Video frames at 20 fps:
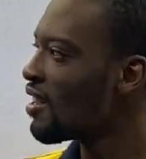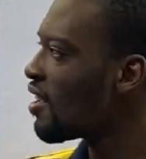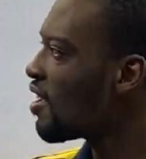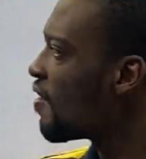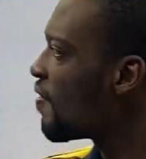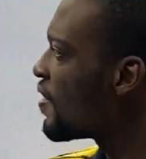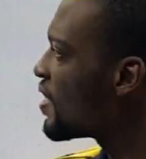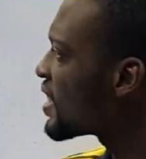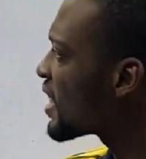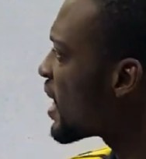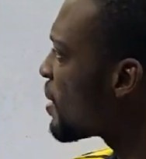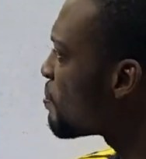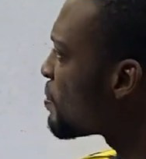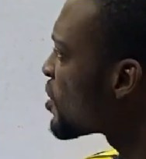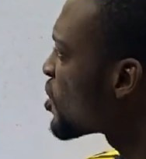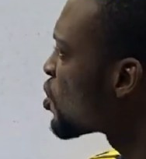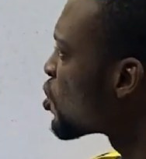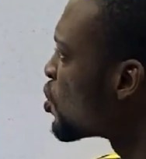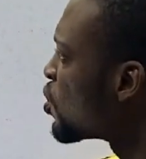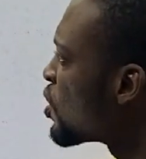In this
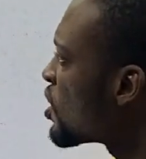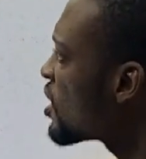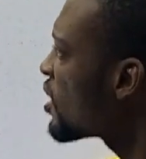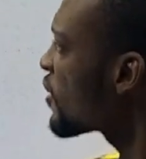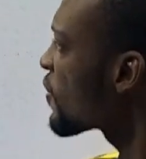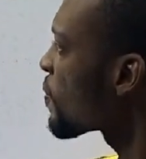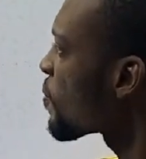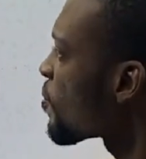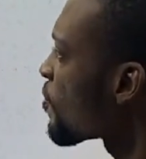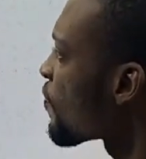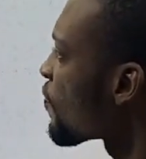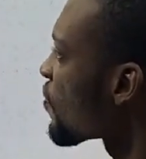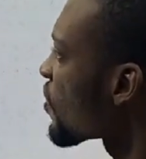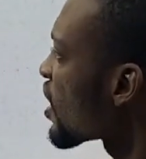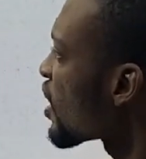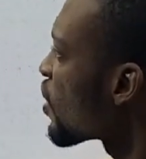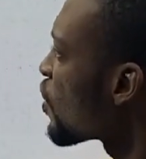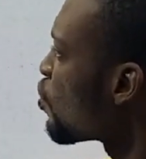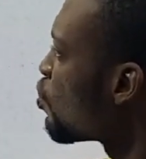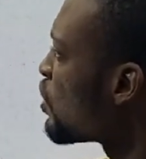episode,
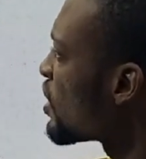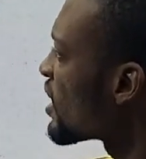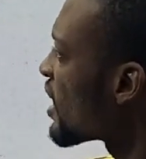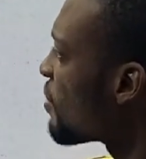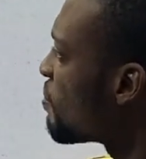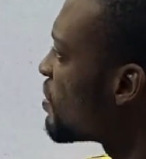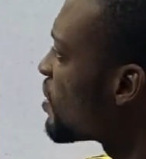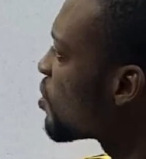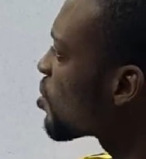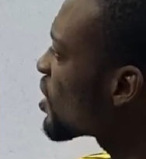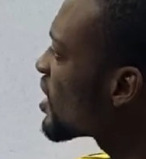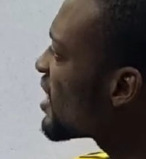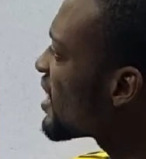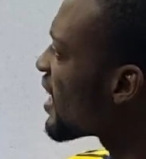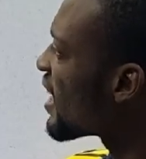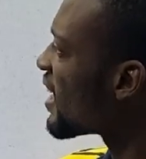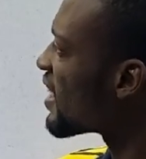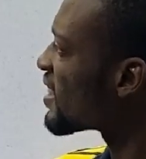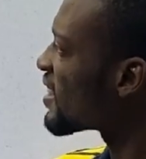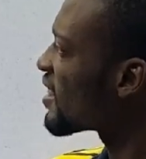we shall be looking
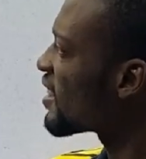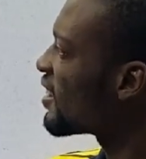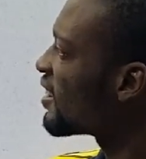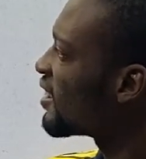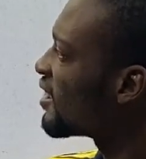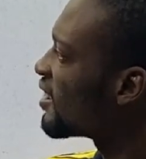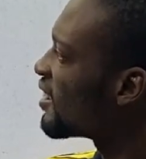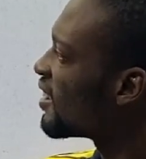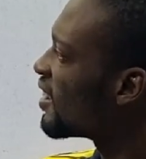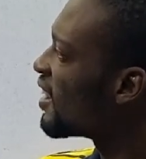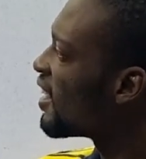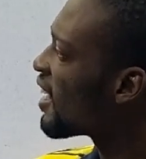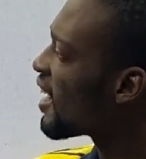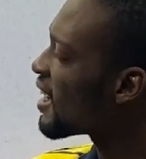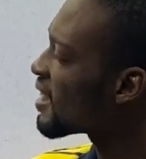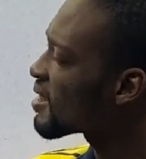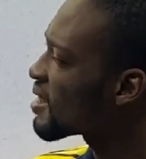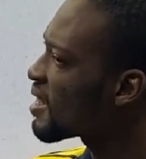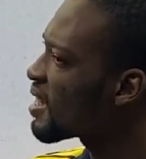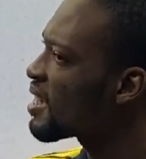at
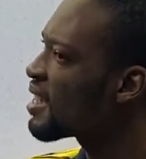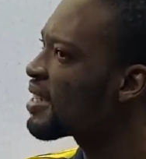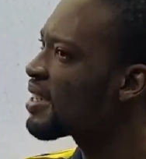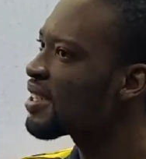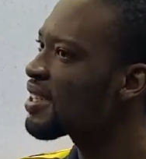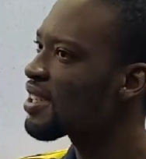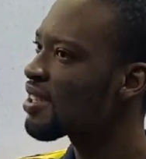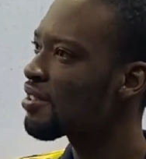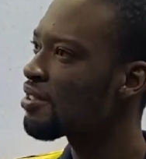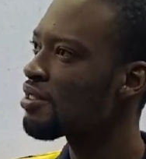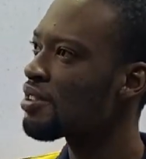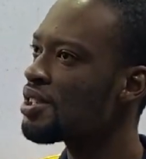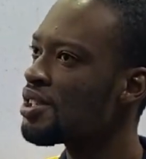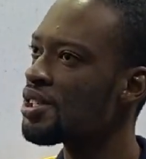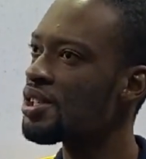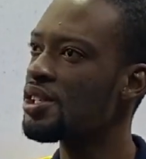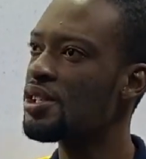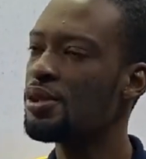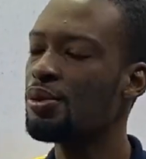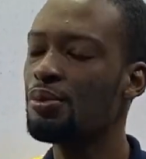latent
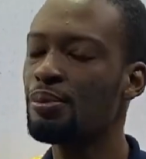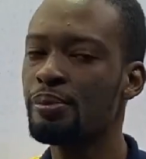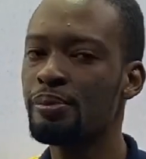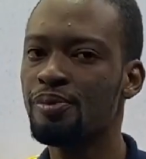heat.